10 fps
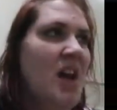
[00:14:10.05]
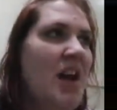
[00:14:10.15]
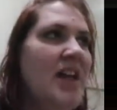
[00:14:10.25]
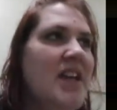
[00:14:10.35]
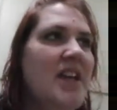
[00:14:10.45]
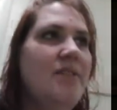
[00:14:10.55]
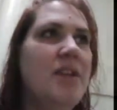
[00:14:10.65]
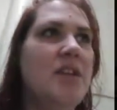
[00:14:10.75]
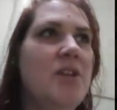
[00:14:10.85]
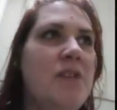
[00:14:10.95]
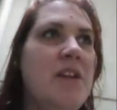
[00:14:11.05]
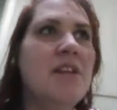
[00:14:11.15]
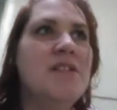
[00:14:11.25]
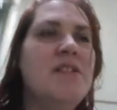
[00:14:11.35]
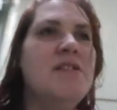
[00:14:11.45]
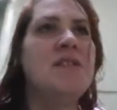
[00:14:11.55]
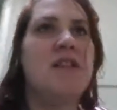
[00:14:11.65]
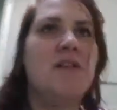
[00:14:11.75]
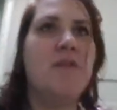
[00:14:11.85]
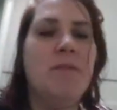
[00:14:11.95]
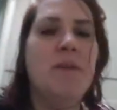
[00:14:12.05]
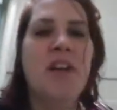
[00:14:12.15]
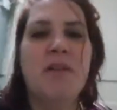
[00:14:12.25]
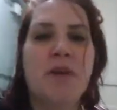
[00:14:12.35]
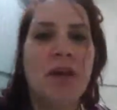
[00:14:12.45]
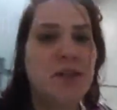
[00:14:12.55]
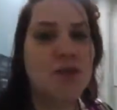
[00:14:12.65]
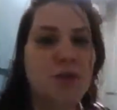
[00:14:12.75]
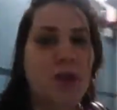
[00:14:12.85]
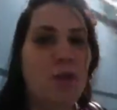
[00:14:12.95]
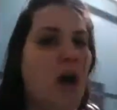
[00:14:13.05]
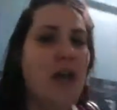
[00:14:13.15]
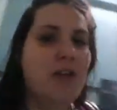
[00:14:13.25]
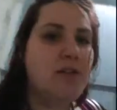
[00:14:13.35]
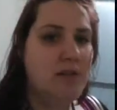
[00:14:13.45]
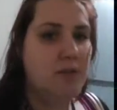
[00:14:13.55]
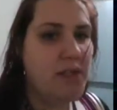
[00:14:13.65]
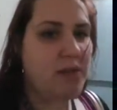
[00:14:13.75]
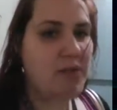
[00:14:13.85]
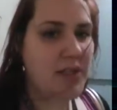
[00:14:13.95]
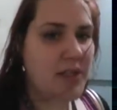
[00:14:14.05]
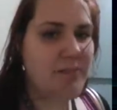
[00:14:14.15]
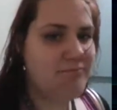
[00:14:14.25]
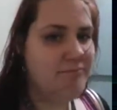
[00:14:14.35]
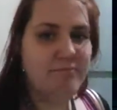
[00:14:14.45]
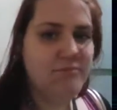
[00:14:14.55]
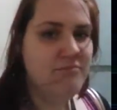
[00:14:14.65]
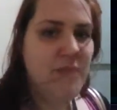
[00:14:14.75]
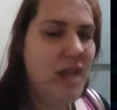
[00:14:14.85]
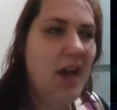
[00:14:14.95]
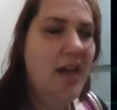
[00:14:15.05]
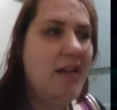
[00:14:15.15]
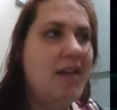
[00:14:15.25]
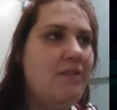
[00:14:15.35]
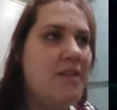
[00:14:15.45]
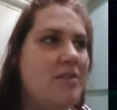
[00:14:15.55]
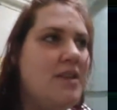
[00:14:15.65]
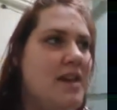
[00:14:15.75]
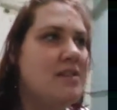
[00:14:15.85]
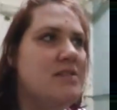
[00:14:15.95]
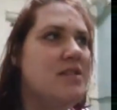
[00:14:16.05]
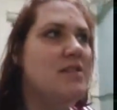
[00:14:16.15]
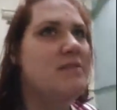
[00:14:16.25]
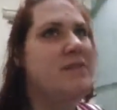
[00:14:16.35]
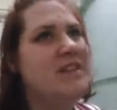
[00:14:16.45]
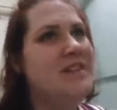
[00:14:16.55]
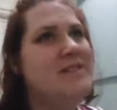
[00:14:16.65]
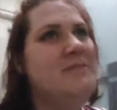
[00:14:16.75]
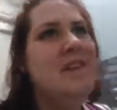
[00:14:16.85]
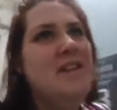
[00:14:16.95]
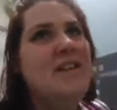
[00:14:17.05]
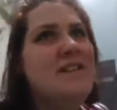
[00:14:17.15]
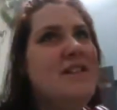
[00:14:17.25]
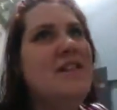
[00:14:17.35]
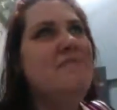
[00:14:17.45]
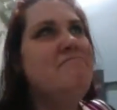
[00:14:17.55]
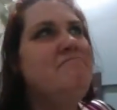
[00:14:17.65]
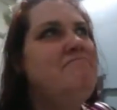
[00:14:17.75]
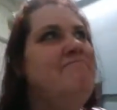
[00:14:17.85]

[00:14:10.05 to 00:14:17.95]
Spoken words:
I ain't giving you the excuse that you're from another country why you did what you did. I ain't giving you that excuse because, see,